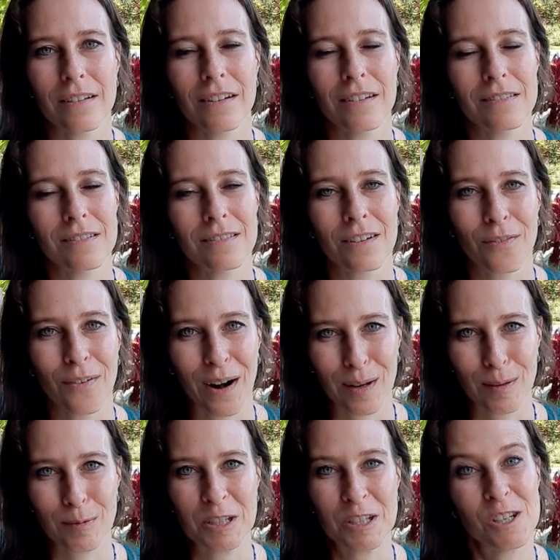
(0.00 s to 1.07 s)
It is
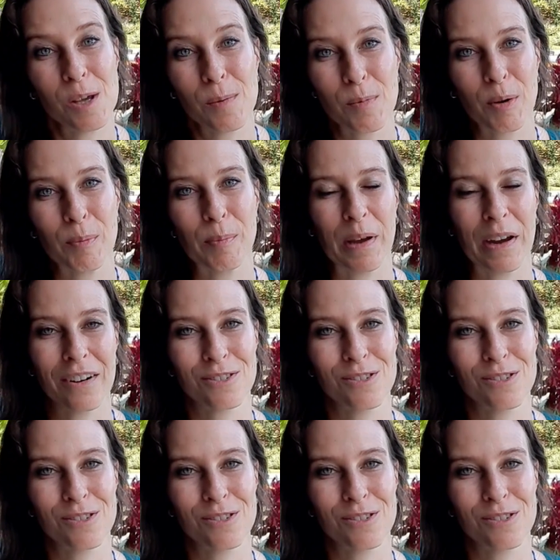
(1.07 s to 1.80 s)
incredibly cheap compared